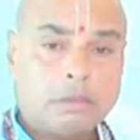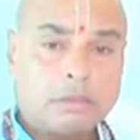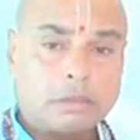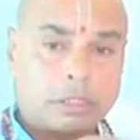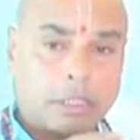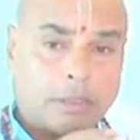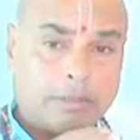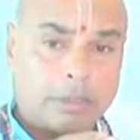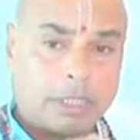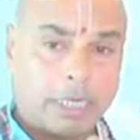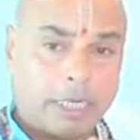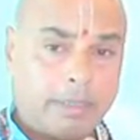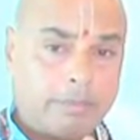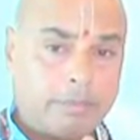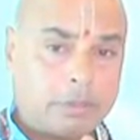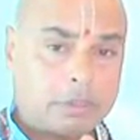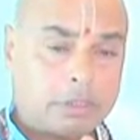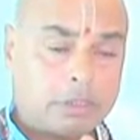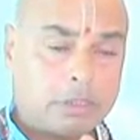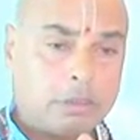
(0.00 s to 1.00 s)

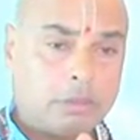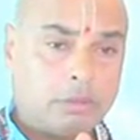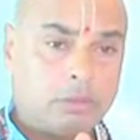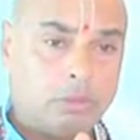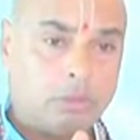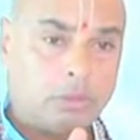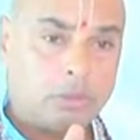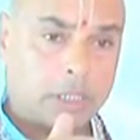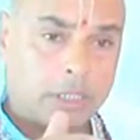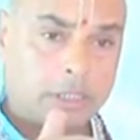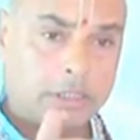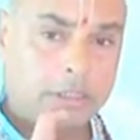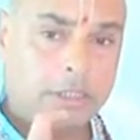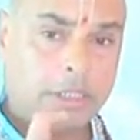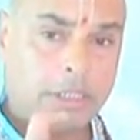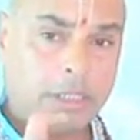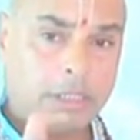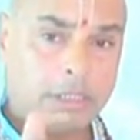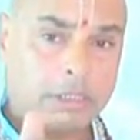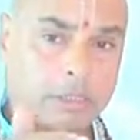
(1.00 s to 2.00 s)
sometimes you touch
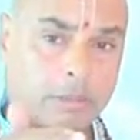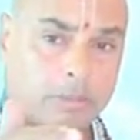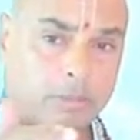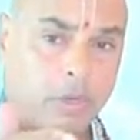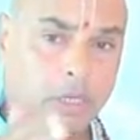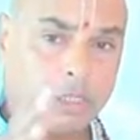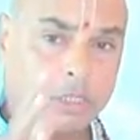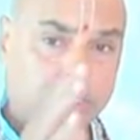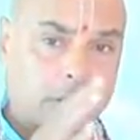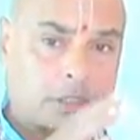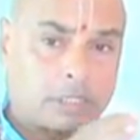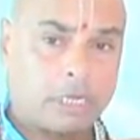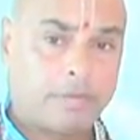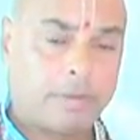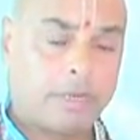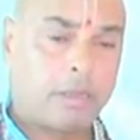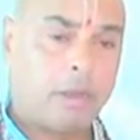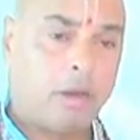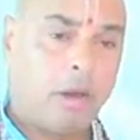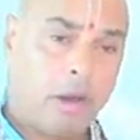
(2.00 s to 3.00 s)
the subconscious
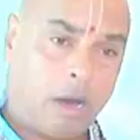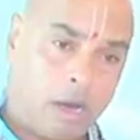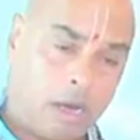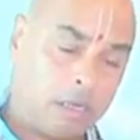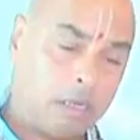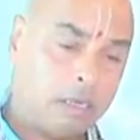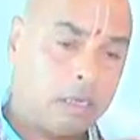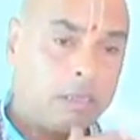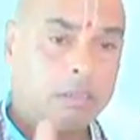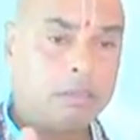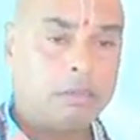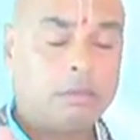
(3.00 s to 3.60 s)
level, or